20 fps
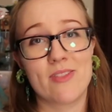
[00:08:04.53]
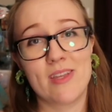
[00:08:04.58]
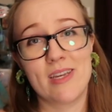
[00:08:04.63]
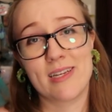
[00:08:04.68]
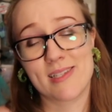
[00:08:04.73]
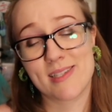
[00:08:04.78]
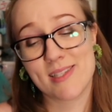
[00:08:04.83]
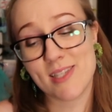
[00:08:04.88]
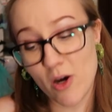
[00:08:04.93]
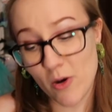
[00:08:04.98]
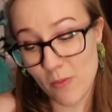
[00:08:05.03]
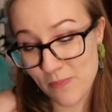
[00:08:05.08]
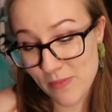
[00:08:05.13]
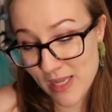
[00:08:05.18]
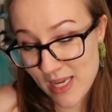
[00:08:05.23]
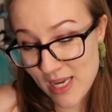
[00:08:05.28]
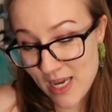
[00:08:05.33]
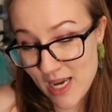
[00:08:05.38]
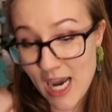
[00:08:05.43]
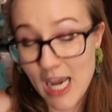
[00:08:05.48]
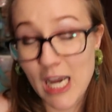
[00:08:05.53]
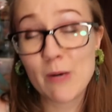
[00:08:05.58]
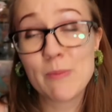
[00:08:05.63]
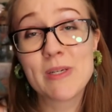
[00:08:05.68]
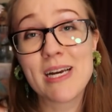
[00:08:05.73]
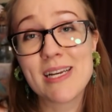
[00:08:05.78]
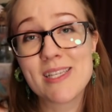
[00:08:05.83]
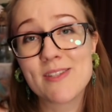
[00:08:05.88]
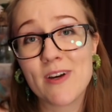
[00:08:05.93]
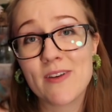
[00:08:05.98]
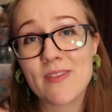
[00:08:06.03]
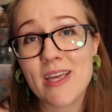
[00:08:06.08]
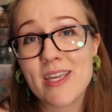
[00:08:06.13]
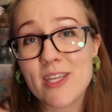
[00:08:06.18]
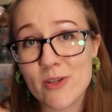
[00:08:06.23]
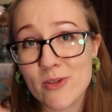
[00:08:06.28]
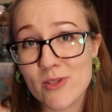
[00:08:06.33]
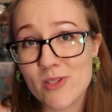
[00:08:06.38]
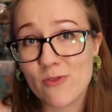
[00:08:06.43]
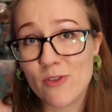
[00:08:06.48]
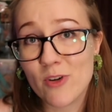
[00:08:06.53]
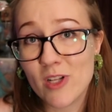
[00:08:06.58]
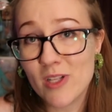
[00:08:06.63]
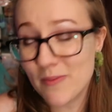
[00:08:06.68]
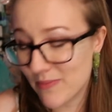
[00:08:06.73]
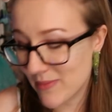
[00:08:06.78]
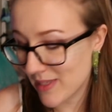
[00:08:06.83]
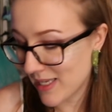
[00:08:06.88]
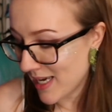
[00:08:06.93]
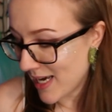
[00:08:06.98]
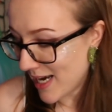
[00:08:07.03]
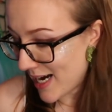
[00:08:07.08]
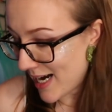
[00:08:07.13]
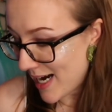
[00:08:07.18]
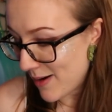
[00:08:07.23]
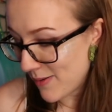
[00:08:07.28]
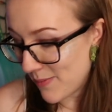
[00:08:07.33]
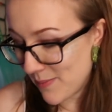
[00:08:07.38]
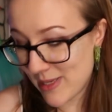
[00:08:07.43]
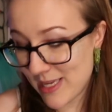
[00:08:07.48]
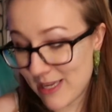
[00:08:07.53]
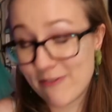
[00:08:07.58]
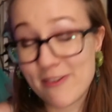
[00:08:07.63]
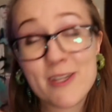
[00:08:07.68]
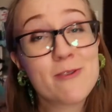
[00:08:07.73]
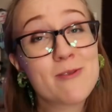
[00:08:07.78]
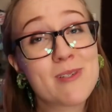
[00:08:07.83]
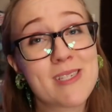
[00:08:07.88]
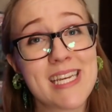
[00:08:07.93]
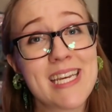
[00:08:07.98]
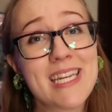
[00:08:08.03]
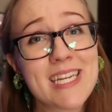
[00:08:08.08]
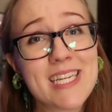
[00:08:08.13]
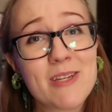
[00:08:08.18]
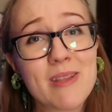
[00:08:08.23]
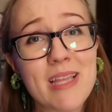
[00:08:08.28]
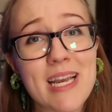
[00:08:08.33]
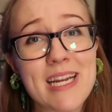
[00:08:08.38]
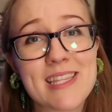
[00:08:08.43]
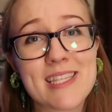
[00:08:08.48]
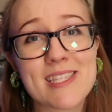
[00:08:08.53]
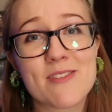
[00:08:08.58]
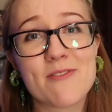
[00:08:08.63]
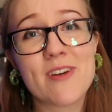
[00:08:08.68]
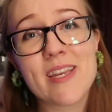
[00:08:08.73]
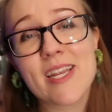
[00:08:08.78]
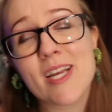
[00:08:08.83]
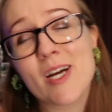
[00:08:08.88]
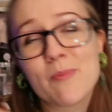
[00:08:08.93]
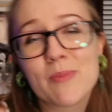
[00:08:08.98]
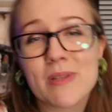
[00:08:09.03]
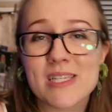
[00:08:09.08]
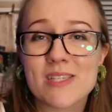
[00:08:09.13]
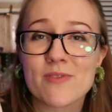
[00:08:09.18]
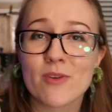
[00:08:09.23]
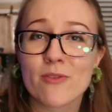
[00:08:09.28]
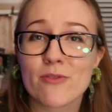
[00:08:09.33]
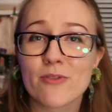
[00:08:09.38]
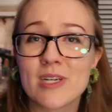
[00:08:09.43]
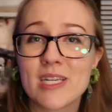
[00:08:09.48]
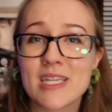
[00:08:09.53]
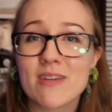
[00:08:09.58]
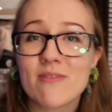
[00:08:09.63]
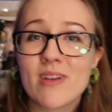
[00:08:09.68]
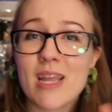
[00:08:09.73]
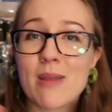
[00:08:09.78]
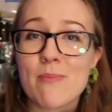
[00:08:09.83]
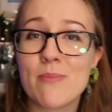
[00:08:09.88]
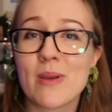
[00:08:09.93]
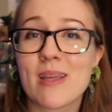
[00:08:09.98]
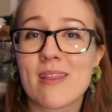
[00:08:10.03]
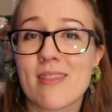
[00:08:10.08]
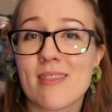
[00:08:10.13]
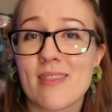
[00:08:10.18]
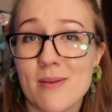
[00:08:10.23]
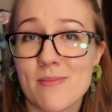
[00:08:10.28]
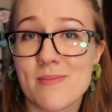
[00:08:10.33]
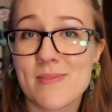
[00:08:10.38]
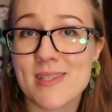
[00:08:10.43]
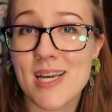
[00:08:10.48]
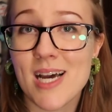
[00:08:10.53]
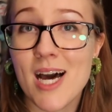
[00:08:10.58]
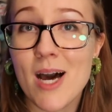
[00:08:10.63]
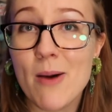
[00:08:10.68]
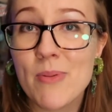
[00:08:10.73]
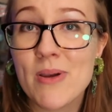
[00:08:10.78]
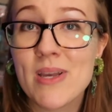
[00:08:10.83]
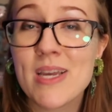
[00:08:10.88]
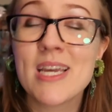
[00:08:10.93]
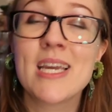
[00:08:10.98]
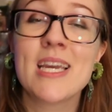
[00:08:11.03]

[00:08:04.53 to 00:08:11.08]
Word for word: a thing. So I hope you guys found that useful. Um, if you did and you liked this video, please feel free to give it a big thumbs up.